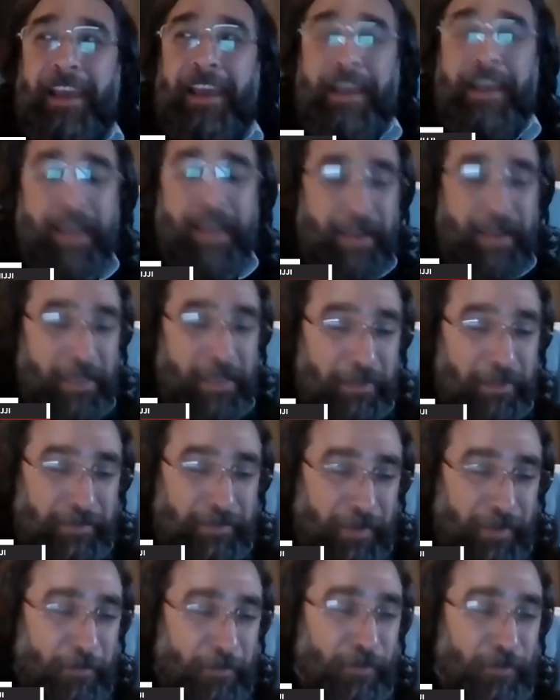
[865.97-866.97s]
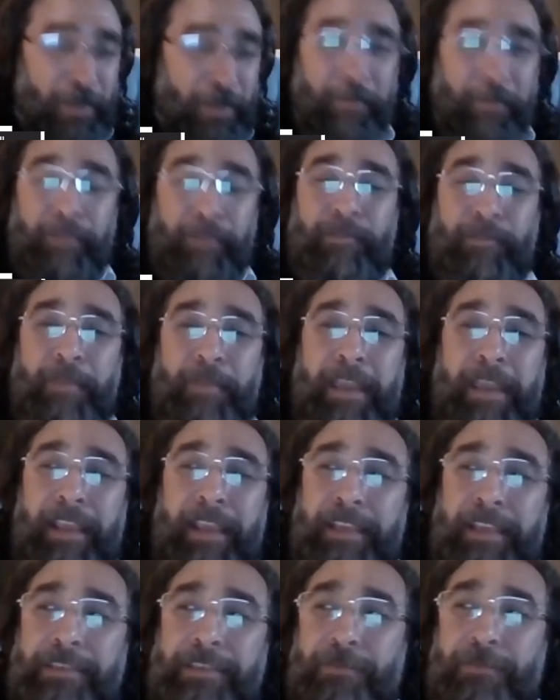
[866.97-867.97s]
Another tribute I want to
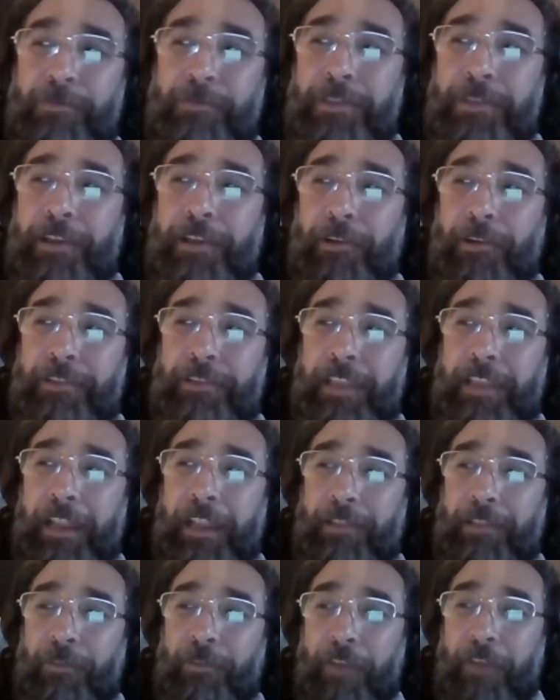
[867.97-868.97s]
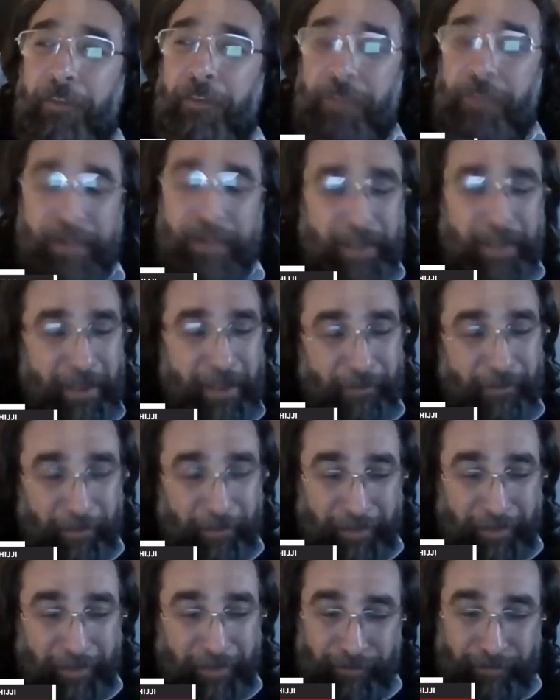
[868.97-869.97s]
make is to the continent of Africa.
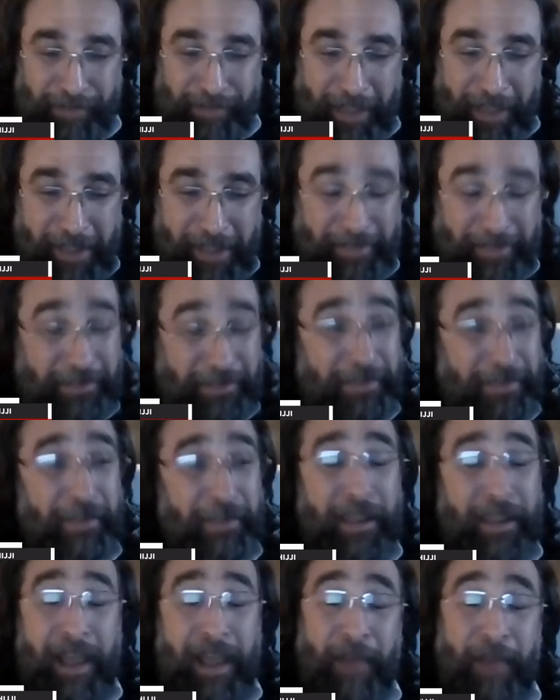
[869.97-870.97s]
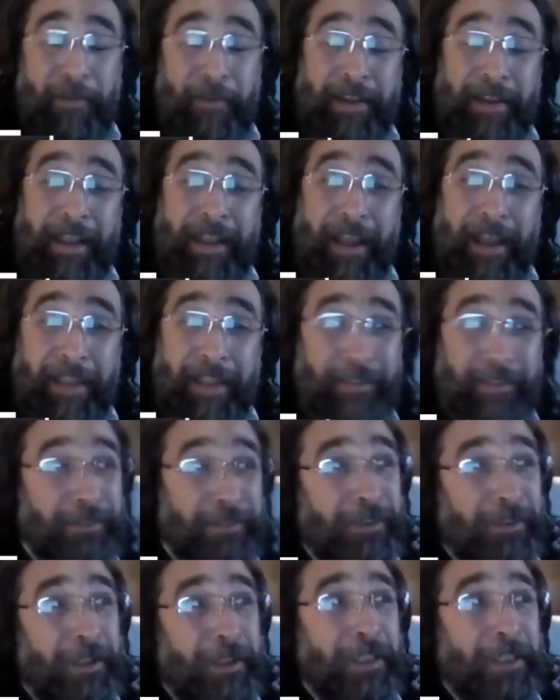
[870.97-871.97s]
According to science, our kind,
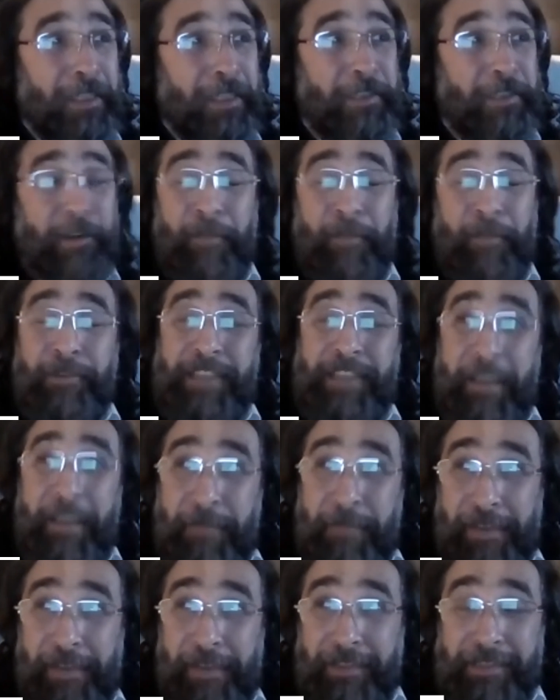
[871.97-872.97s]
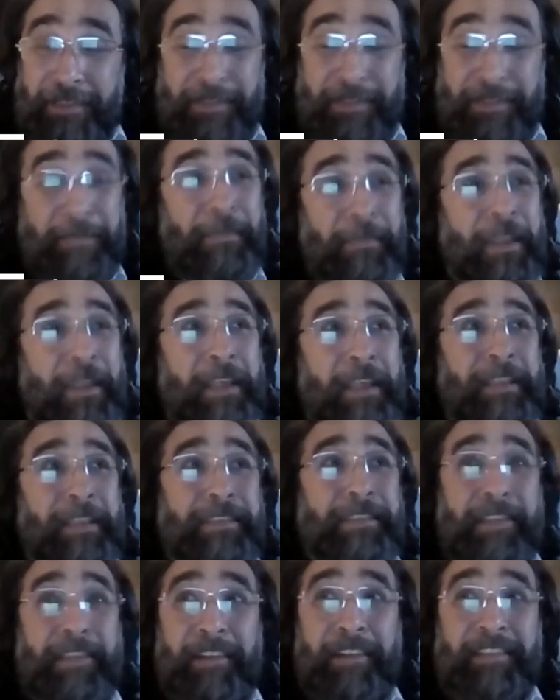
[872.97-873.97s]
the Homo sapiens,
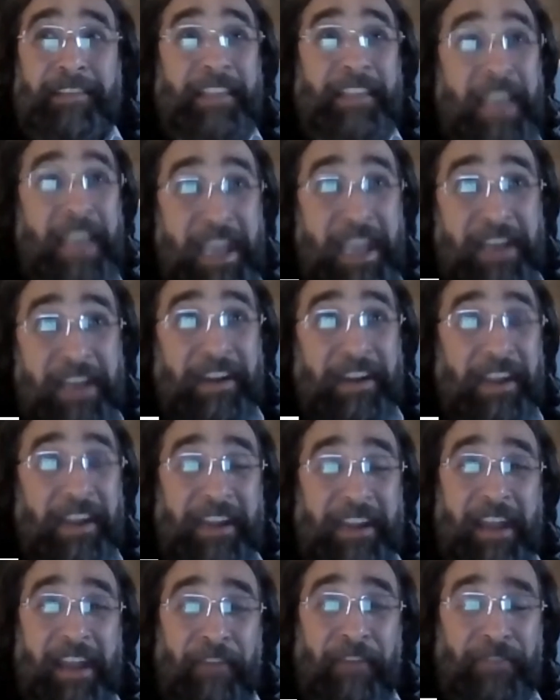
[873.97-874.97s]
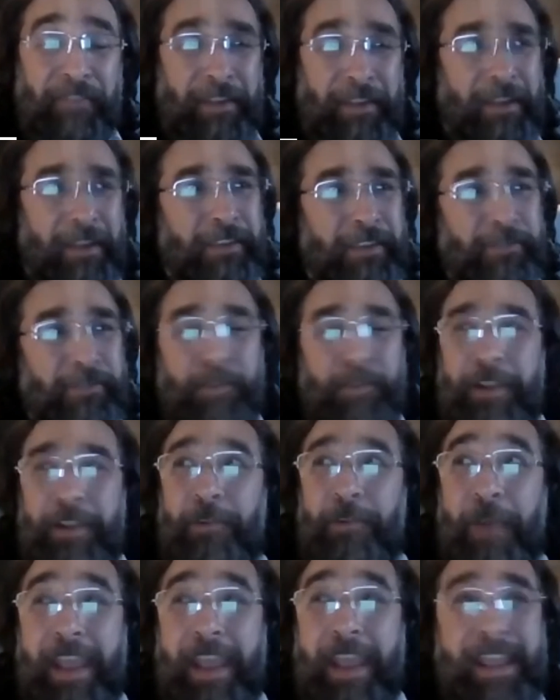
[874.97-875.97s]
started here in Africa. So in a
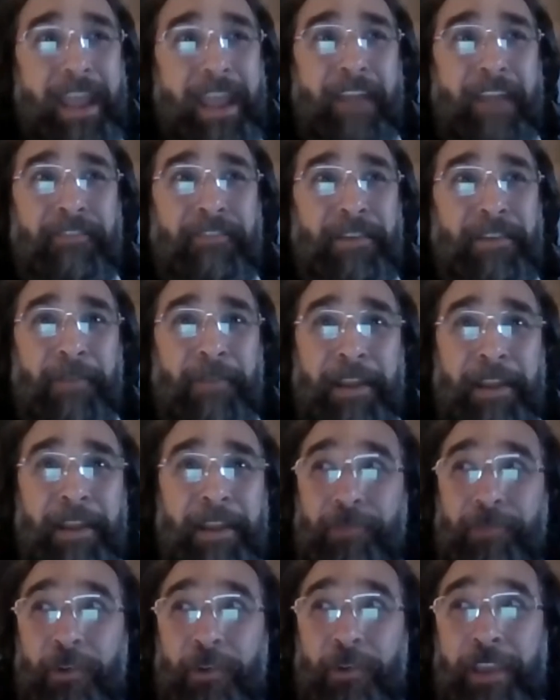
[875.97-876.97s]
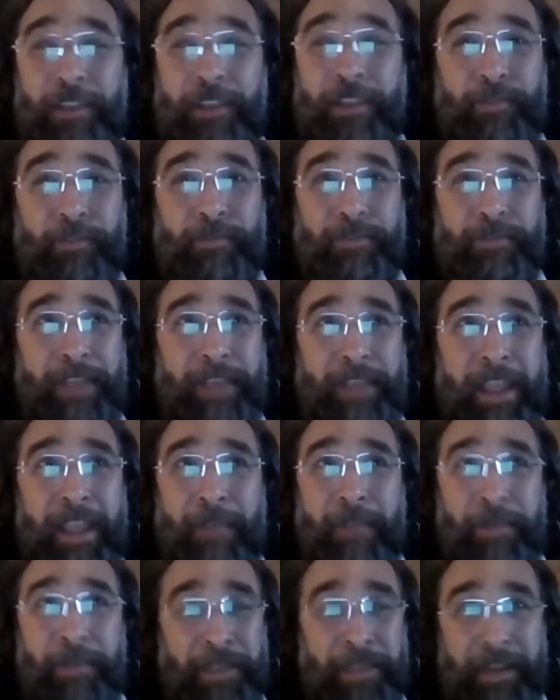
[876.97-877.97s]
way, everyone I'm talking to today,
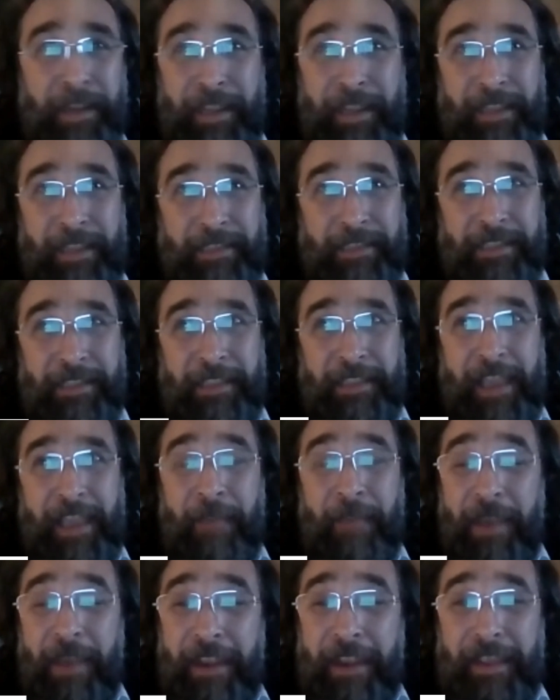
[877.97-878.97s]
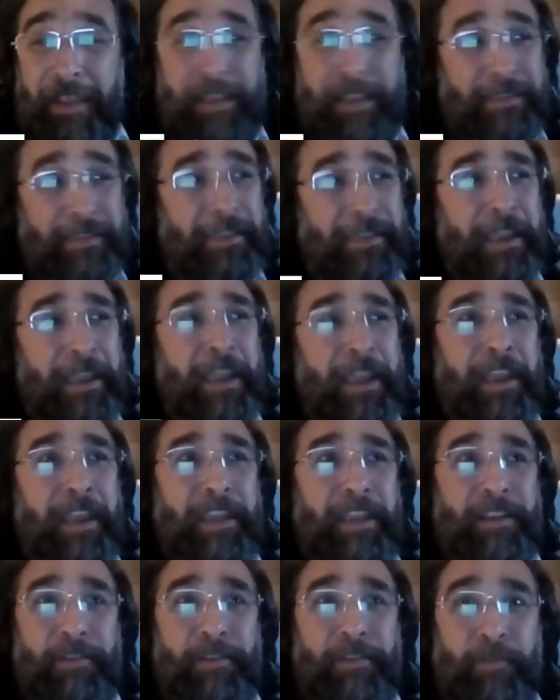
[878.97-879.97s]
whether he is in the Americas,
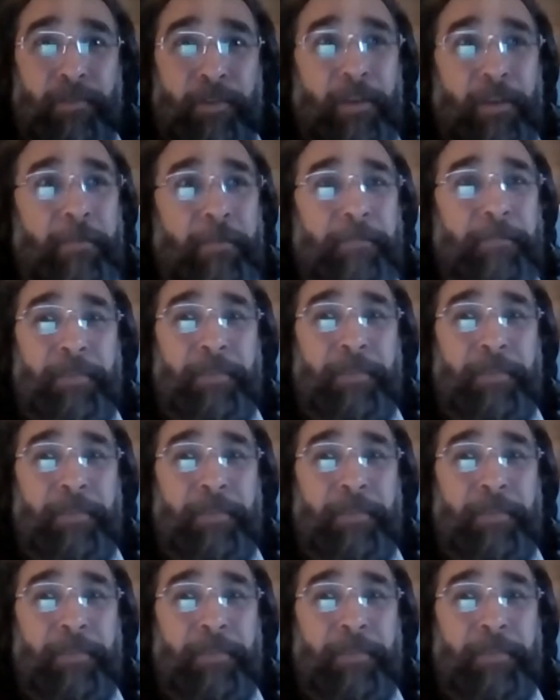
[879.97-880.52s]
in Europe,